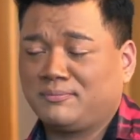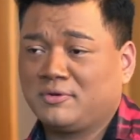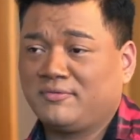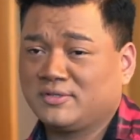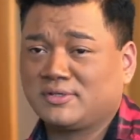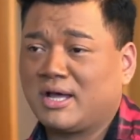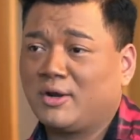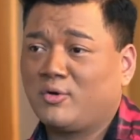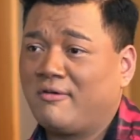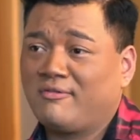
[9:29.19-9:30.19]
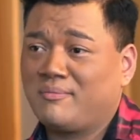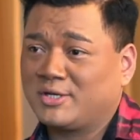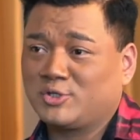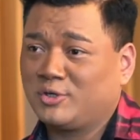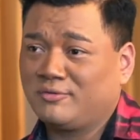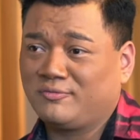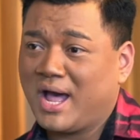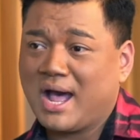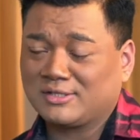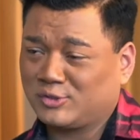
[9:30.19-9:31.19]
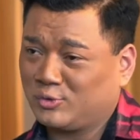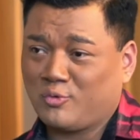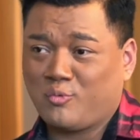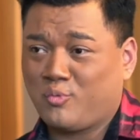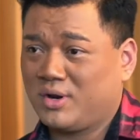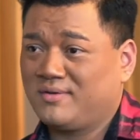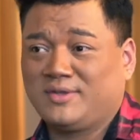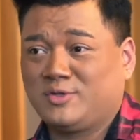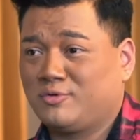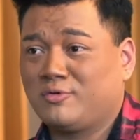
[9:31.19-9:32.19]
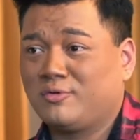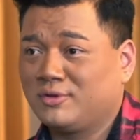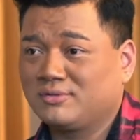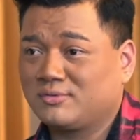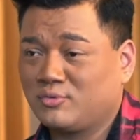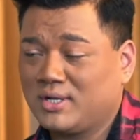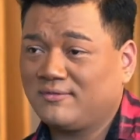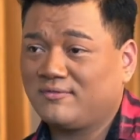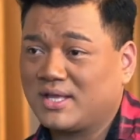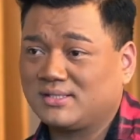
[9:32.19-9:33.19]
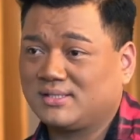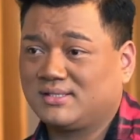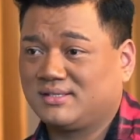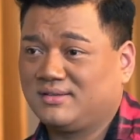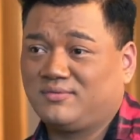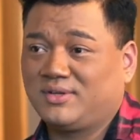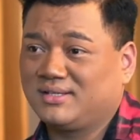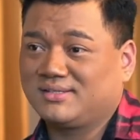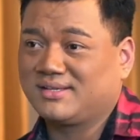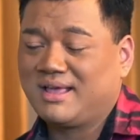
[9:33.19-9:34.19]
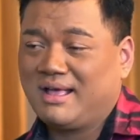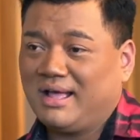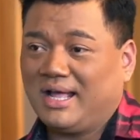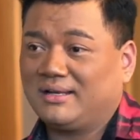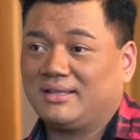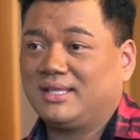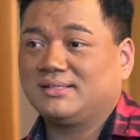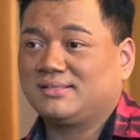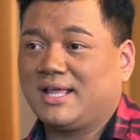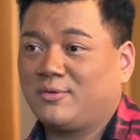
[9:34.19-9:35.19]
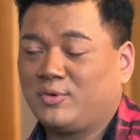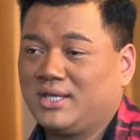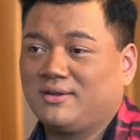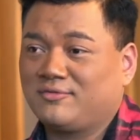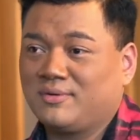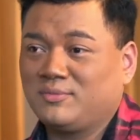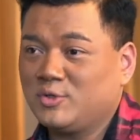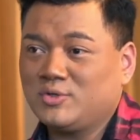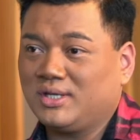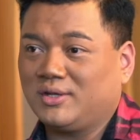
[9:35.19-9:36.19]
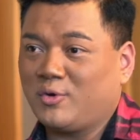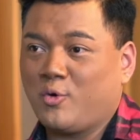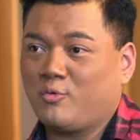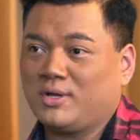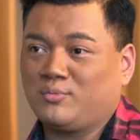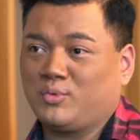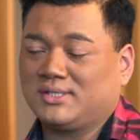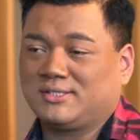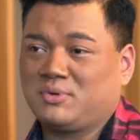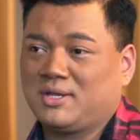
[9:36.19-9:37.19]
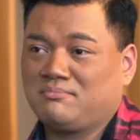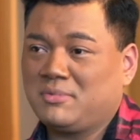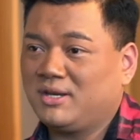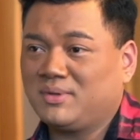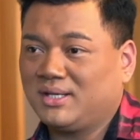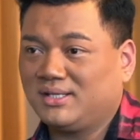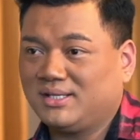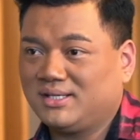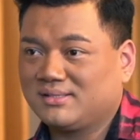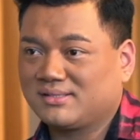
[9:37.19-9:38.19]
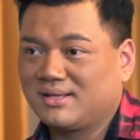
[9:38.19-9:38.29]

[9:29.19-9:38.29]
I don't have a Bachelor of Arts or whatever you call those really fancy certificates and things that we get from uni, or when we spend many, many years